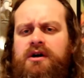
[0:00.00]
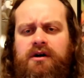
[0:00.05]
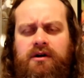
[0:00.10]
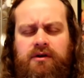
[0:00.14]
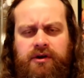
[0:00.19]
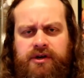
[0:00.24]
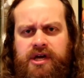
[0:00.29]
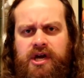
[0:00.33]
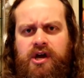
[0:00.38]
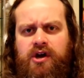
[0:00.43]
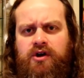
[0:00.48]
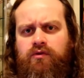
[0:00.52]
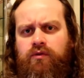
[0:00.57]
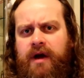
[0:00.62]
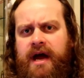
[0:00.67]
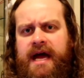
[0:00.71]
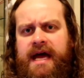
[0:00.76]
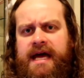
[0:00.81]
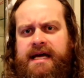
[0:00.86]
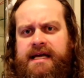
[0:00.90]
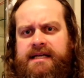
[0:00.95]
looking
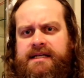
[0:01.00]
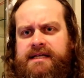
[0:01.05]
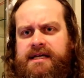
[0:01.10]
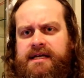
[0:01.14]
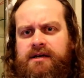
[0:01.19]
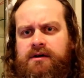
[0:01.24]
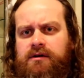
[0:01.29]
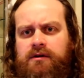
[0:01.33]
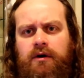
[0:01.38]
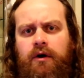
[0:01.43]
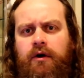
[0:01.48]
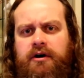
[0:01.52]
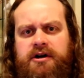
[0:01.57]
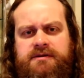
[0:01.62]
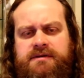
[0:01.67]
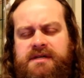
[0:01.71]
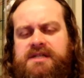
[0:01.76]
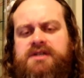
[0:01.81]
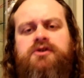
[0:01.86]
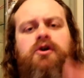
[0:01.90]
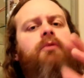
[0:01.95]
grand and glorious,
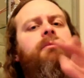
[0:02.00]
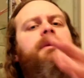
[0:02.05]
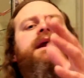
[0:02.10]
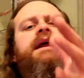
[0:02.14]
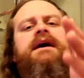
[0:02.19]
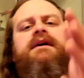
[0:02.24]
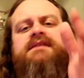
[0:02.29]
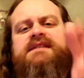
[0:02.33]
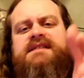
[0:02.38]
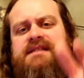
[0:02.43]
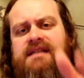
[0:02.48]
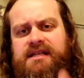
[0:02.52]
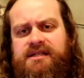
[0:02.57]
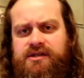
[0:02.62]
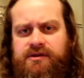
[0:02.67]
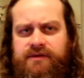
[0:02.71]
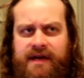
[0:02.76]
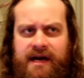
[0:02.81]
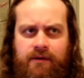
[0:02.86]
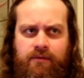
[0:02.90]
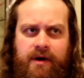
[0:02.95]
because nobody else sees
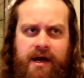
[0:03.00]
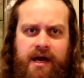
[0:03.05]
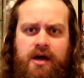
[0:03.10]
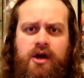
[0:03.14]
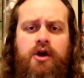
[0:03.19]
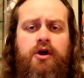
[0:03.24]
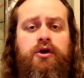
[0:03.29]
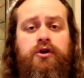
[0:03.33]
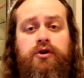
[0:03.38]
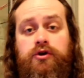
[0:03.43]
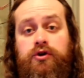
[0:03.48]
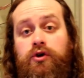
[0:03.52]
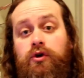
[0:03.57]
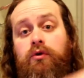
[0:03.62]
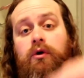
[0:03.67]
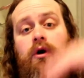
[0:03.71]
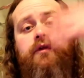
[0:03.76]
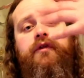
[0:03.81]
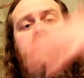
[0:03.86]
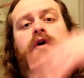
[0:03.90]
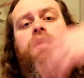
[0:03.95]
you that way.
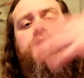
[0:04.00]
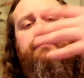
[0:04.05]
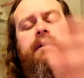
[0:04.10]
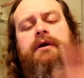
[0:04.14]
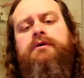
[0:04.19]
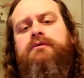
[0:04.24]
You are the only one